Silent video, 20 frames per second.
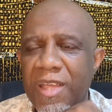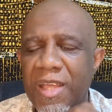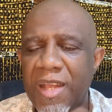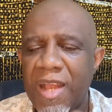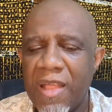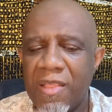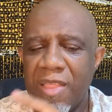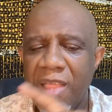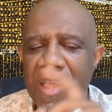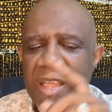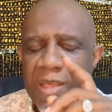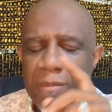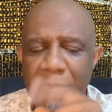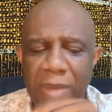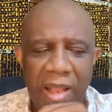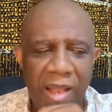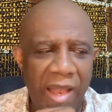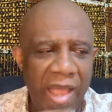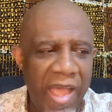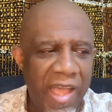And I think in
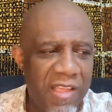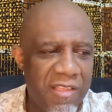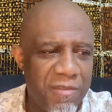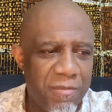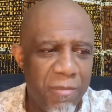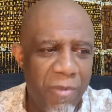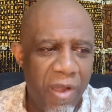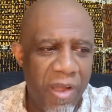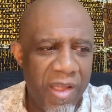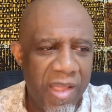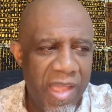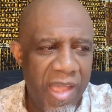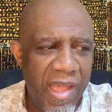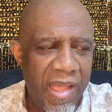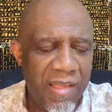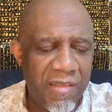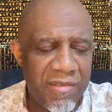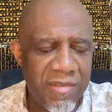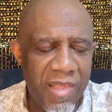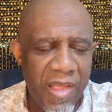my last
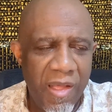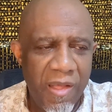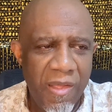broadcast,